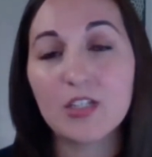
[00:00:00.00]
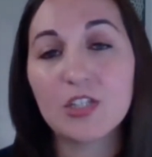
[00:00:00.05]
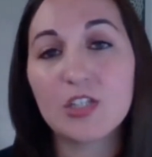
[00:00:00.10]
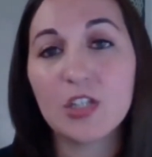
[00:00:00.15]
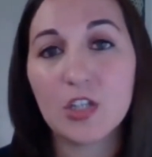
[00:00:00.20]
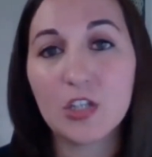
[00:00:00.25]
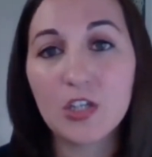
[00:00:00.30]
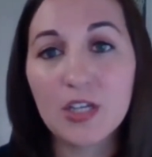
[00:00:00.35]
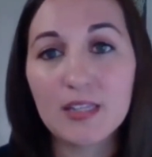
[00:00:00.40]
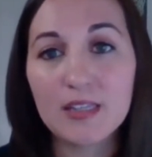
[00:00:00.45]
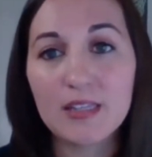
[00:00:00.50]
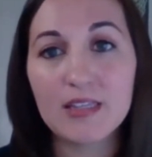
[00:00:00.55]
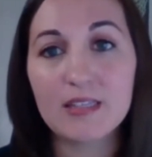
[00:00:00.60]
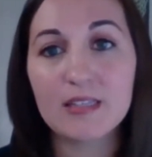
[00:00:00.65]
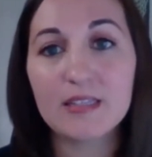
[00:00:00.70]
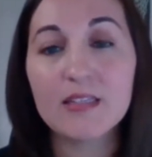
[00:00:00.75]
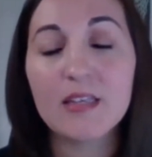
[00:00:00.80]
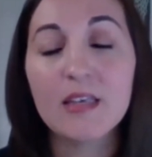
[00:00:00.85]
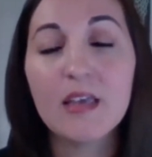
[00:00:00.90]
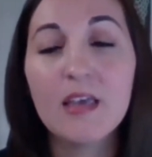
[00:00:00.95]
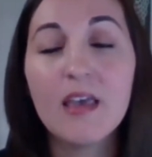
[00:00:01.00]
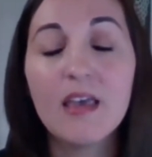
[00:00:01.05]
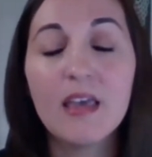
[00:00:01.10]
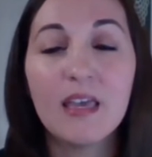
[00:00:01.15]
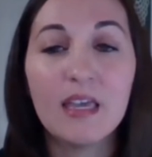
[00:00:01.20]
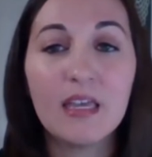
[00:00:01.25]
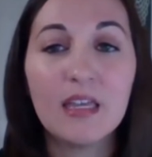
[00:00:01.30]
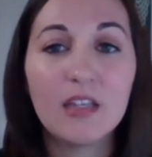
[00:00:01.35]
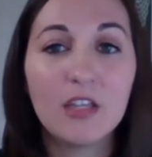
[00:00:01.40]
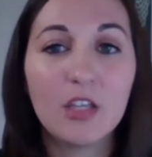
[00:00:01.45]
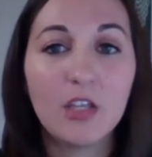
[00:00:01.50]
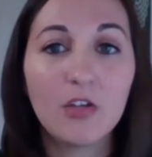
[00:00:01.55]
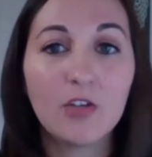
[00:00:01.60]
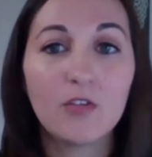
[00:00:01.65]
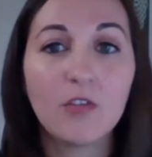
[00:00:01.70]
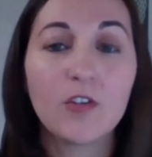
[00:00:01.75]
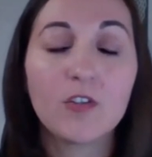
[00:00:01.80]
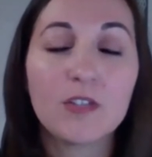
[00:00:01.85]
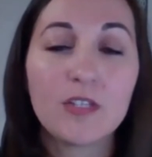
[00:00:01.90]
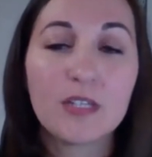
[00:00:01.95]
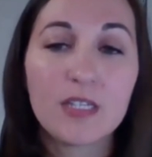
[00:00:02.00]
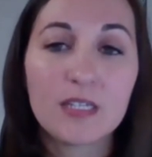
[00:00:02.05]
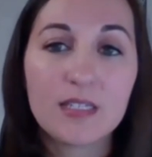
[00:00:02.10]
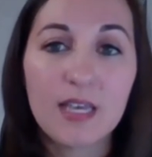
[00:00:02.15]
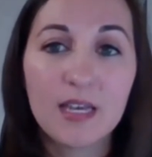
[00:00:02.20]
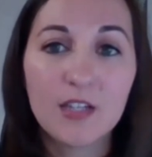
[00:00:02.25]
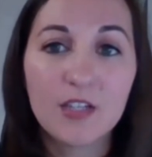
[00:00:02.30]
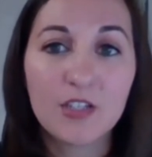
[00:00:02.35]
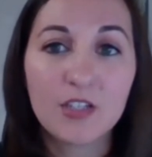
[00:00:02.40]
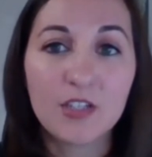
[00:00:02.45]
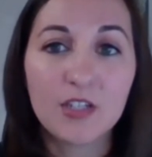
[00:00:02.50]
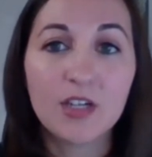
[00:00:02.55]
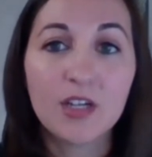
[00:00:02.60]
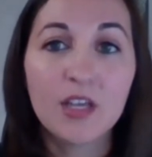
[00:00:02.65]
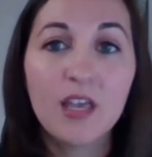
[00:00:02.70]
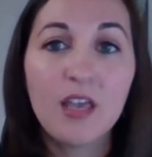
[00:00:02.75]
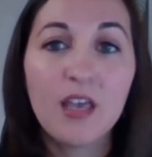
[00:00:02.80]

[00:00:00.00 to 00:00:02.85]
to look at this in the university sector.